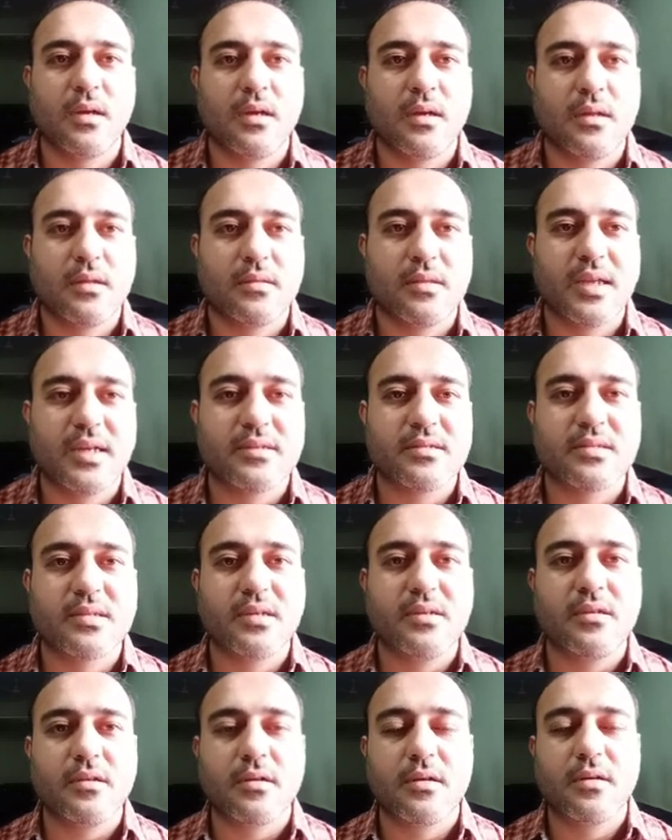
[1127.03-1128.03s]
that's
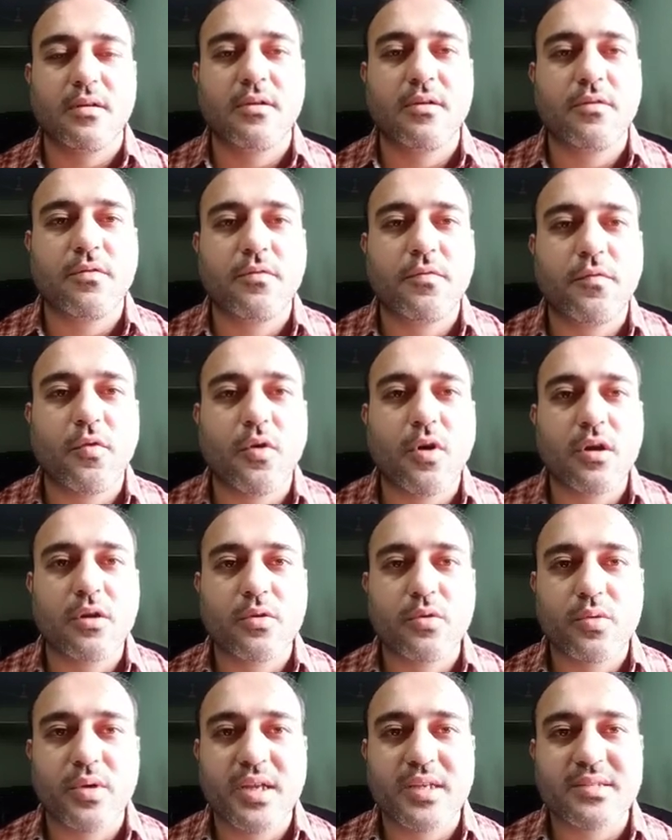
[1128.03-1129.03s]
it for
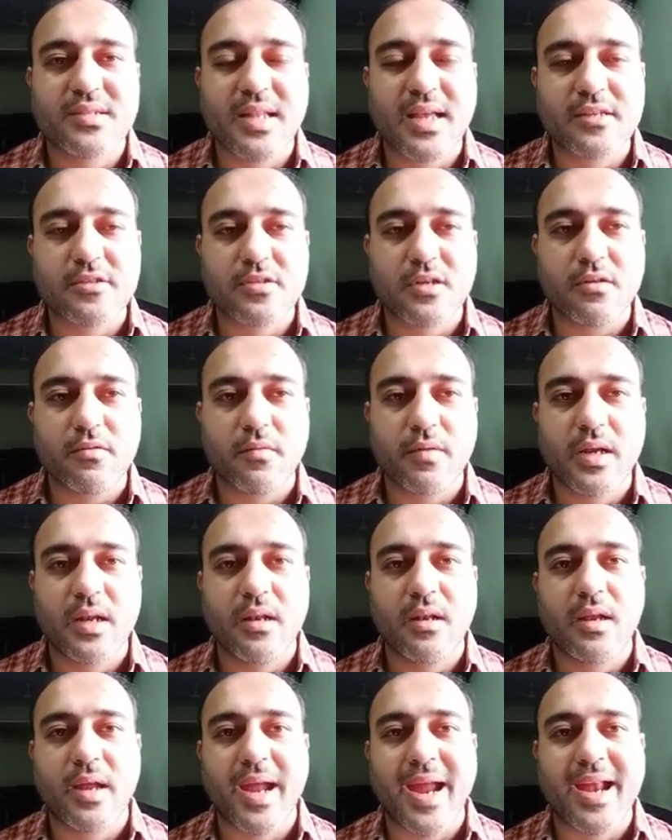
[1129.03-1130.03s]
today's lecture.
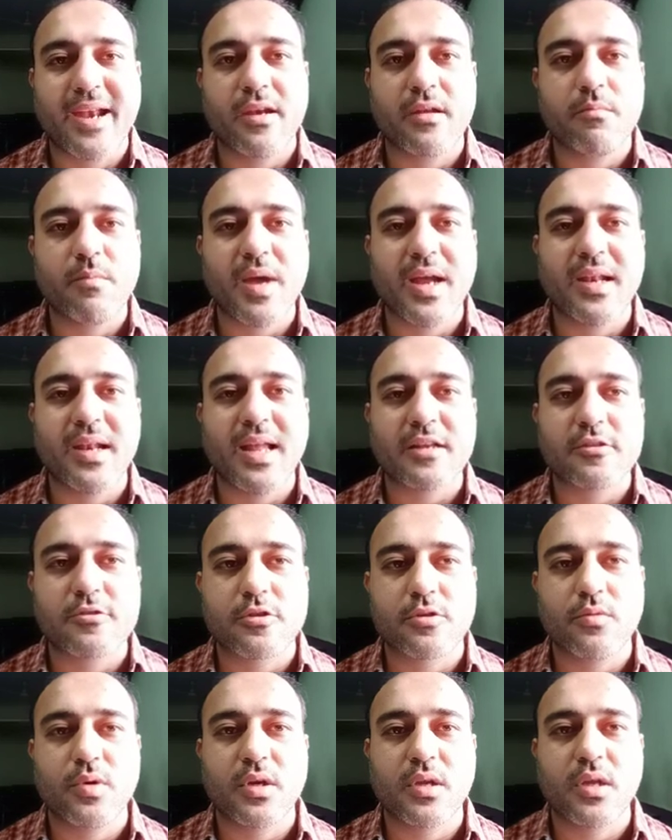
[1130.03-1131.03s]
We'll end my lecture
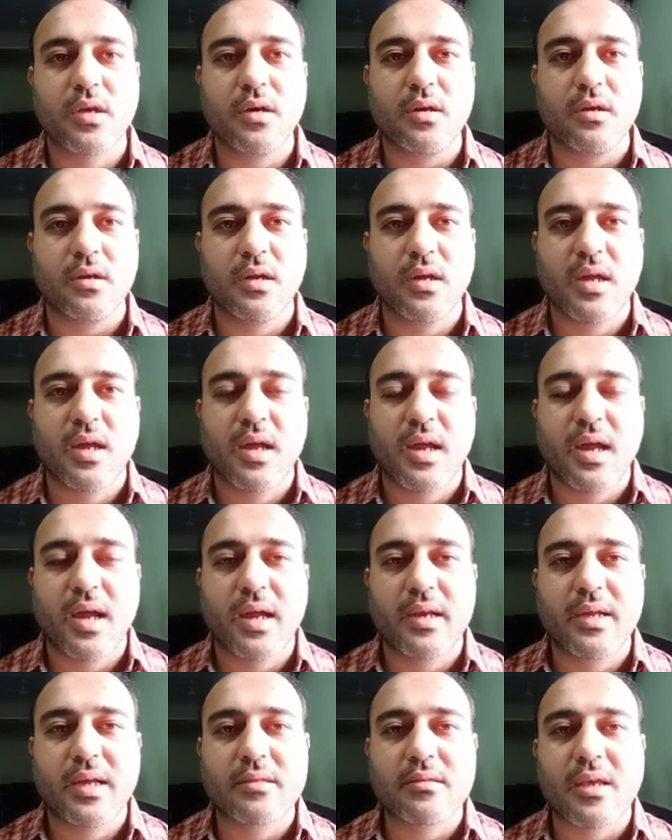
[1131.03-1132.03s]
over here,
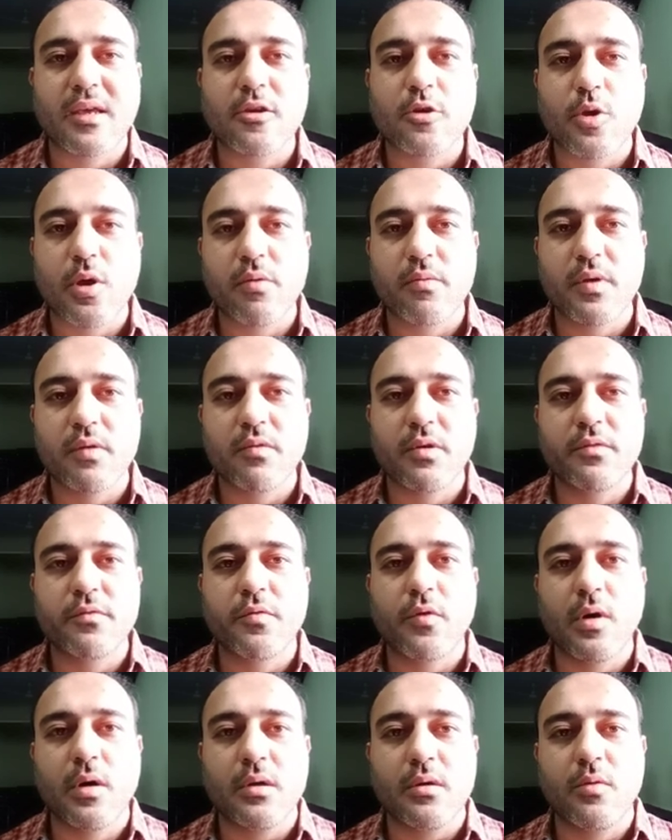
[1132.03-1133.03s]
and I thank you everyone
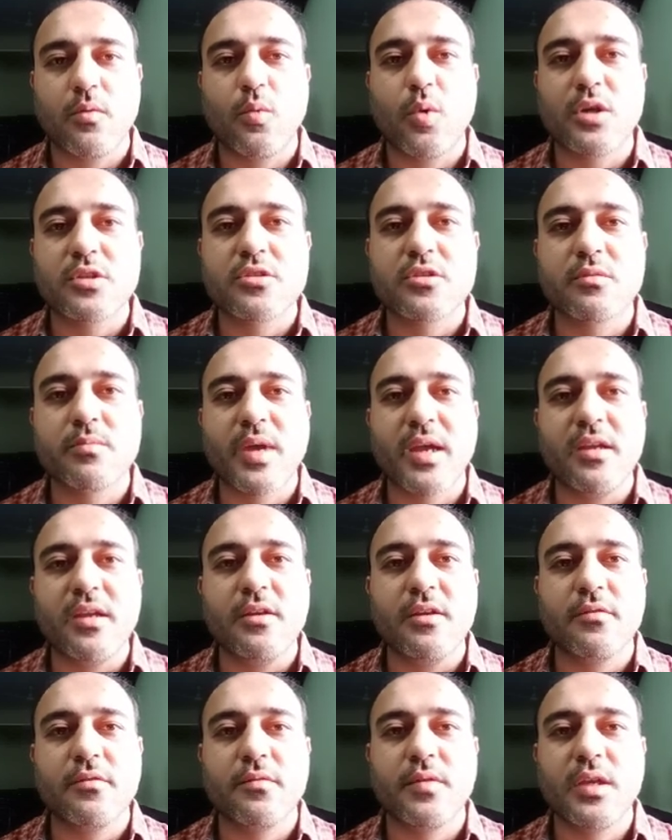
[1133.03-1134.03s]
for watching my
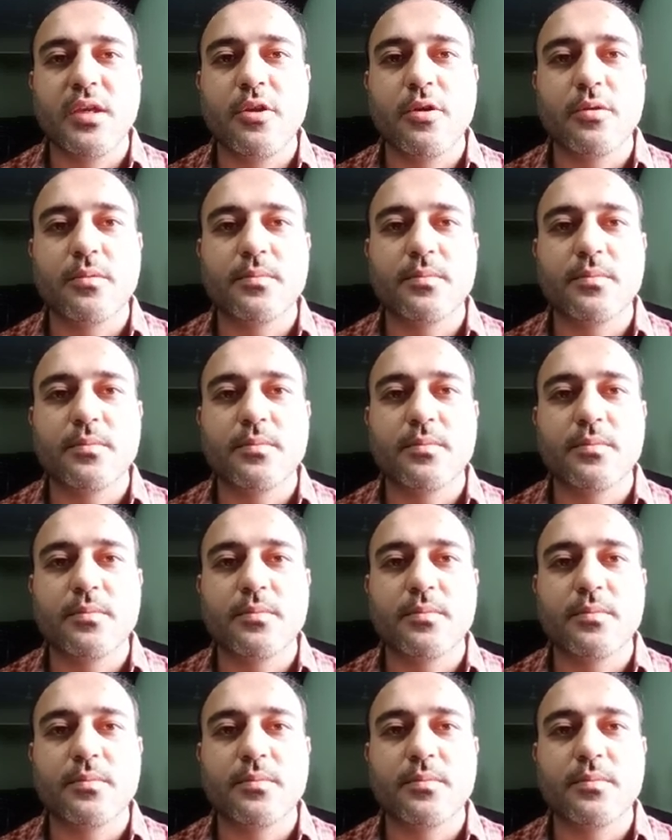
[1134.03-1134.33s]
video.